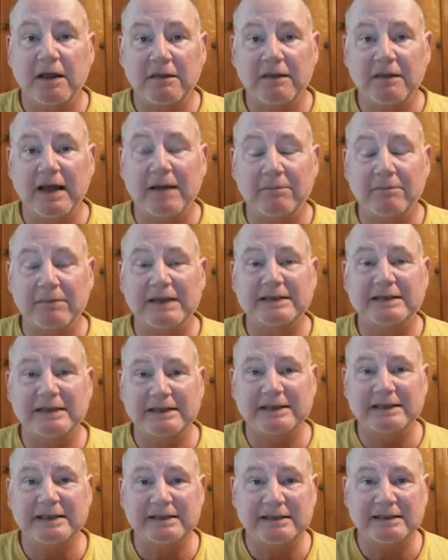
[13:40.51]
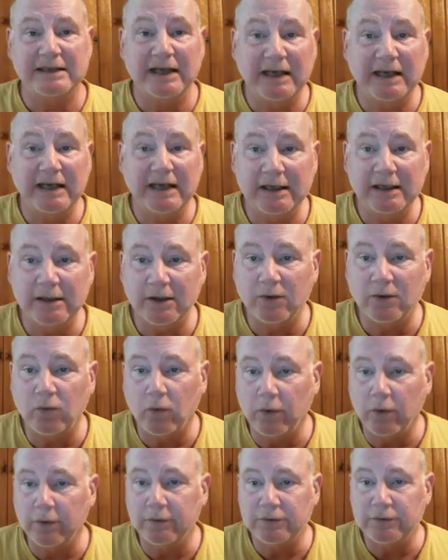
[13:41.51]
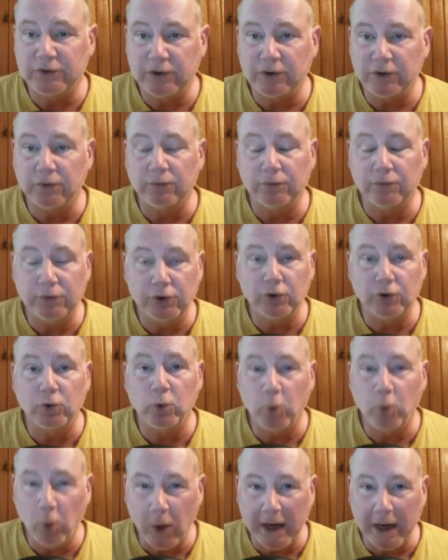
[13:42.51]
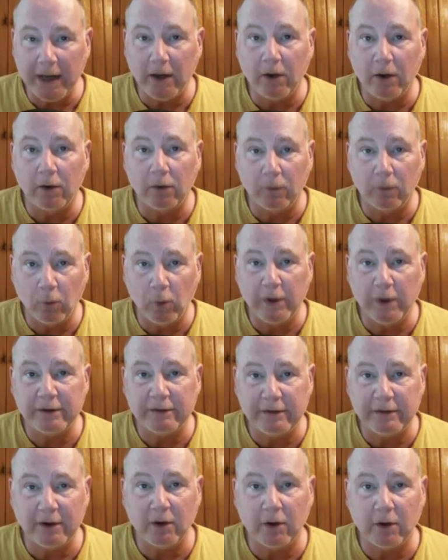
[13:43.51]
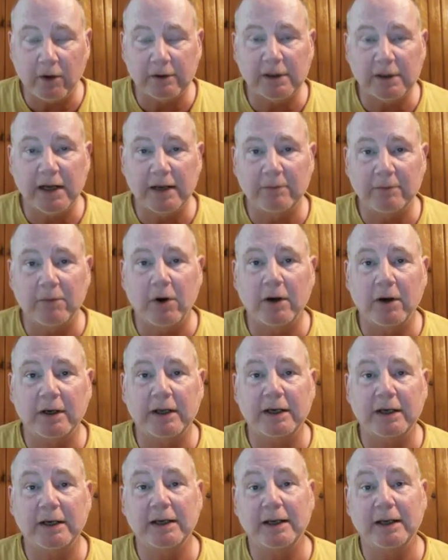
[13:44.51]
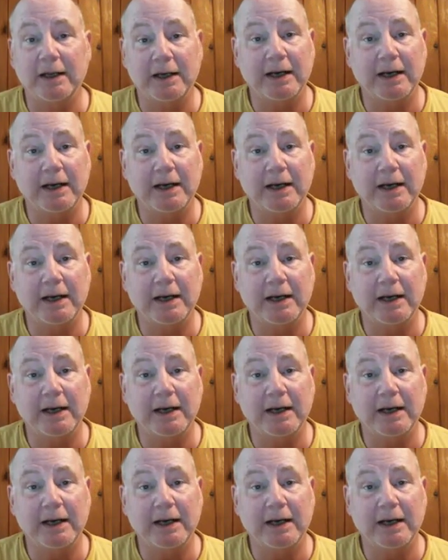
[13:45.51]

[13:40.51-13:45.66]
that businesses need in order to do well with their online marketing.